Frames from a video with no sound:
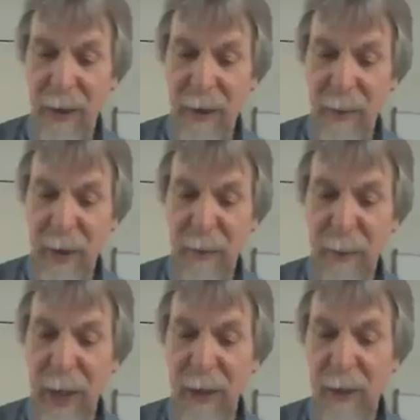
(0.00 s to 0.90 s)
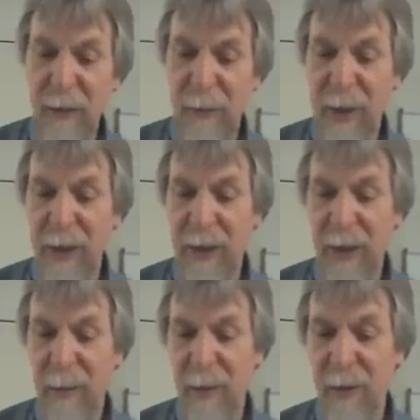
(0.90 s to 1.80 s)
mathematics, we
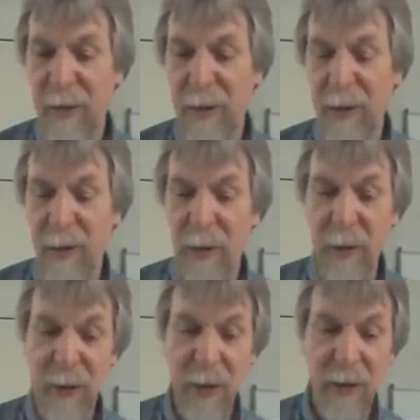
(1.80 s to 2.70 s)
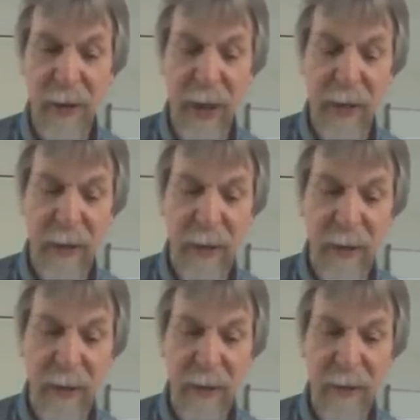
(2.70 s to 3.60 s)
come to the conclusion that
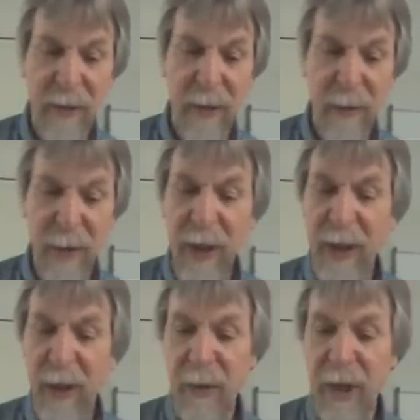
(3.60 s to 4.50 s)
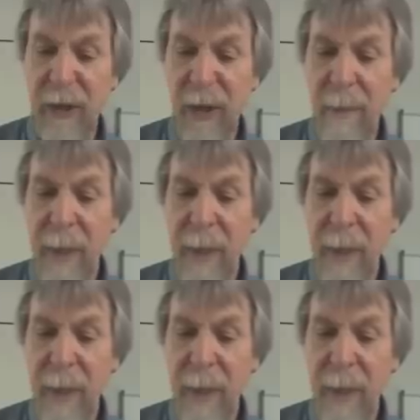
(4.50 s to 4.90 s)
this failure rate